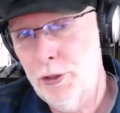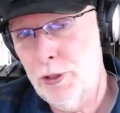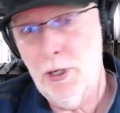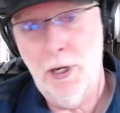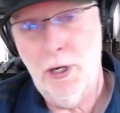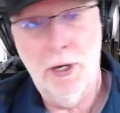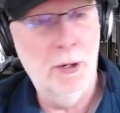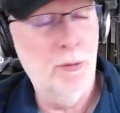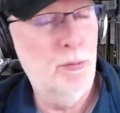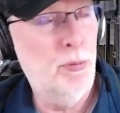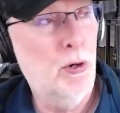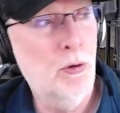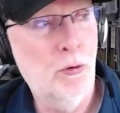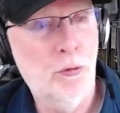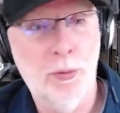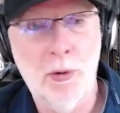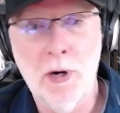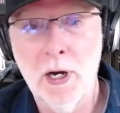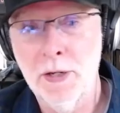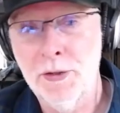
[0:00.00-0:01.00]
started
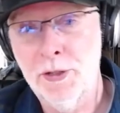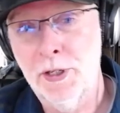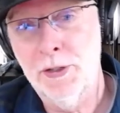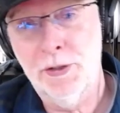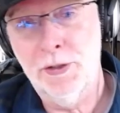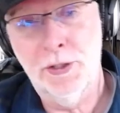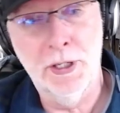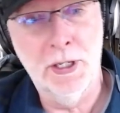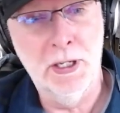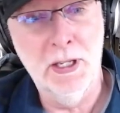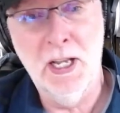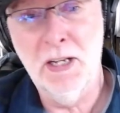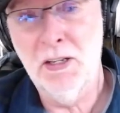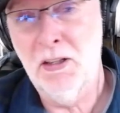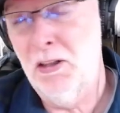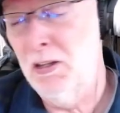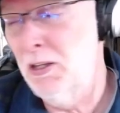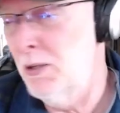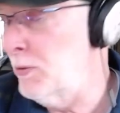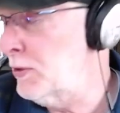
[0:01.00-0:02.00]
post processing, and that
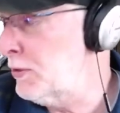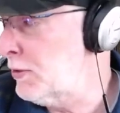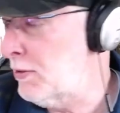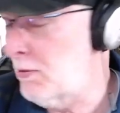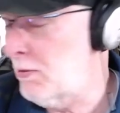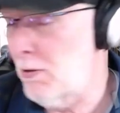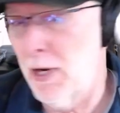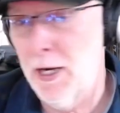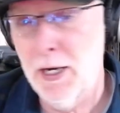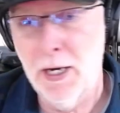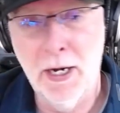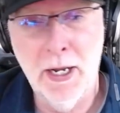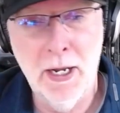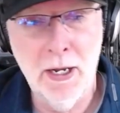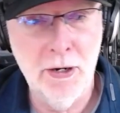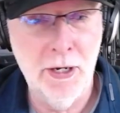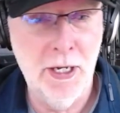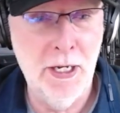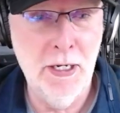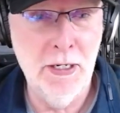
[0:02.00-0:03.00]
thing was cranking
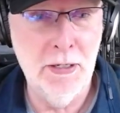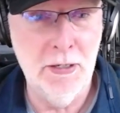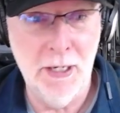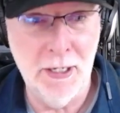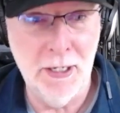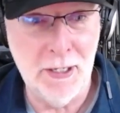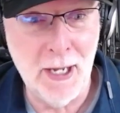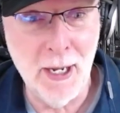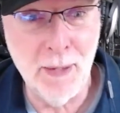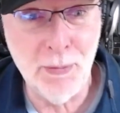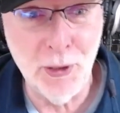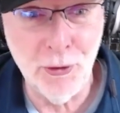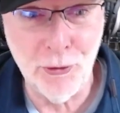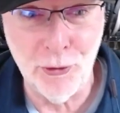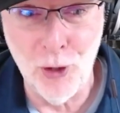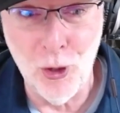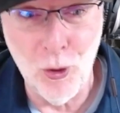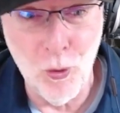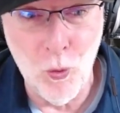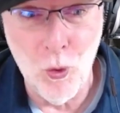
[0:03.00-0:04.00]
out heat. It kept us
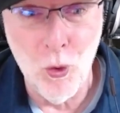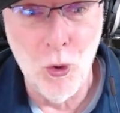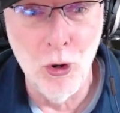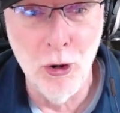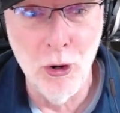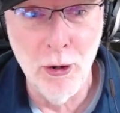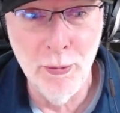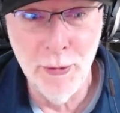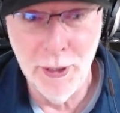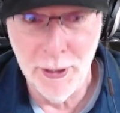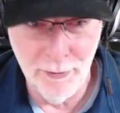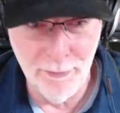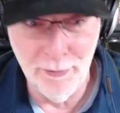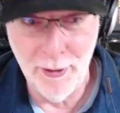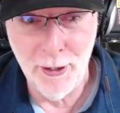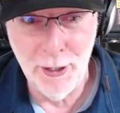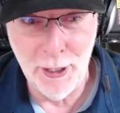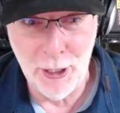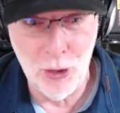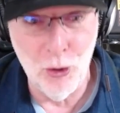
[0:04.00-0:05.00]
all warm in a
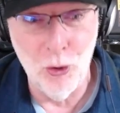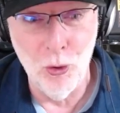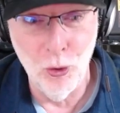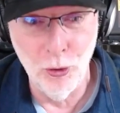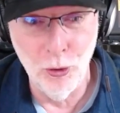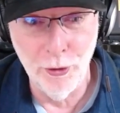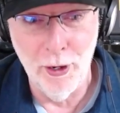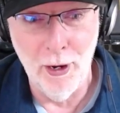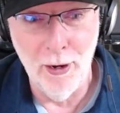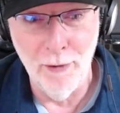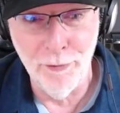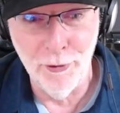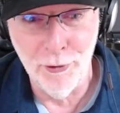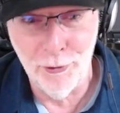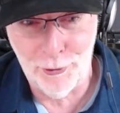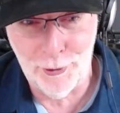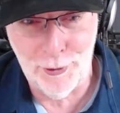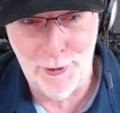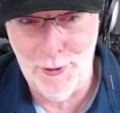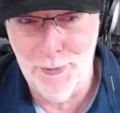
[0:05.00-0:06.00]
very cold
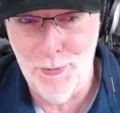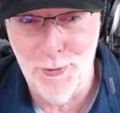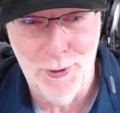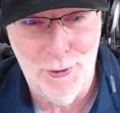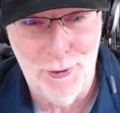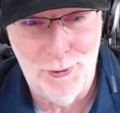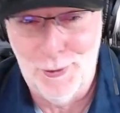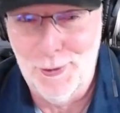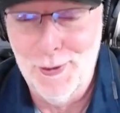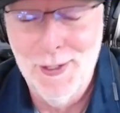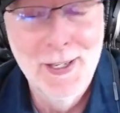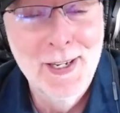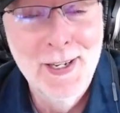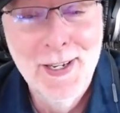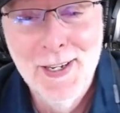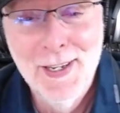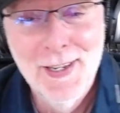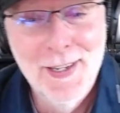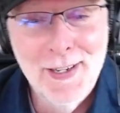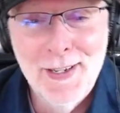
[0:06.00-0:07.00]
office.
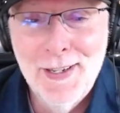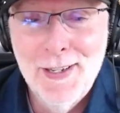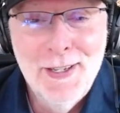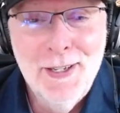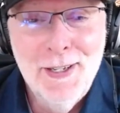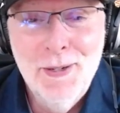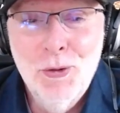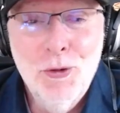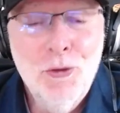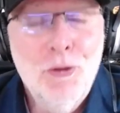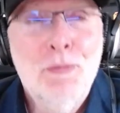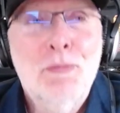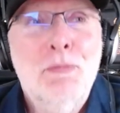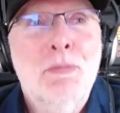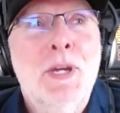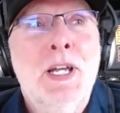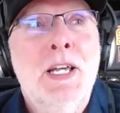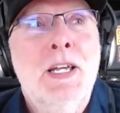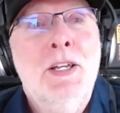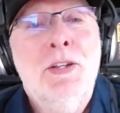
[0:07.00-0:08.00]
It was
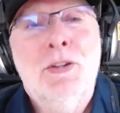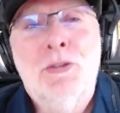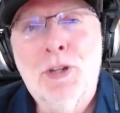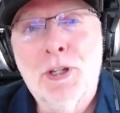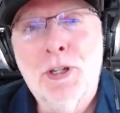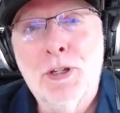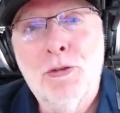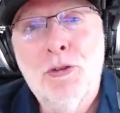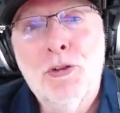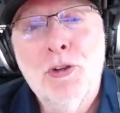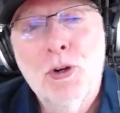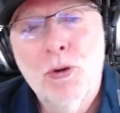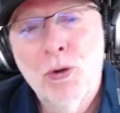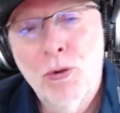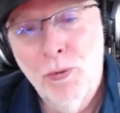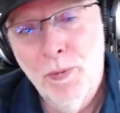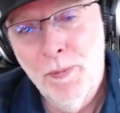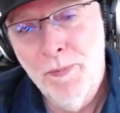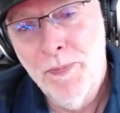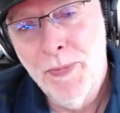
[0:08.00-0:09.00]
amazing.
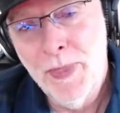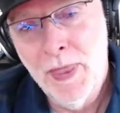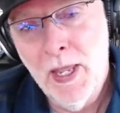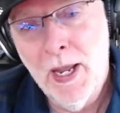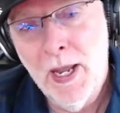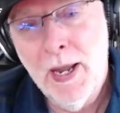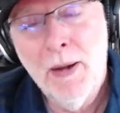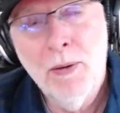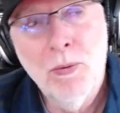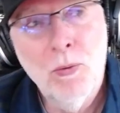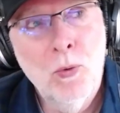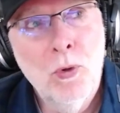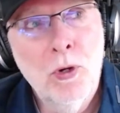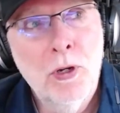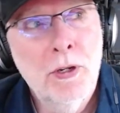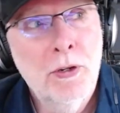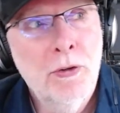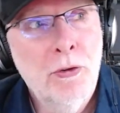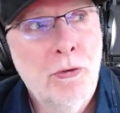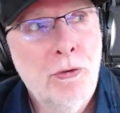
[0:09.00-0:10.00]
So that
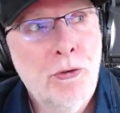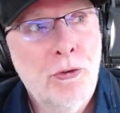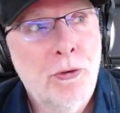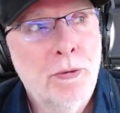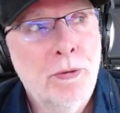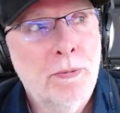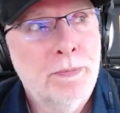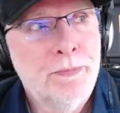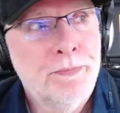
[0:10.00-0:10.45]
was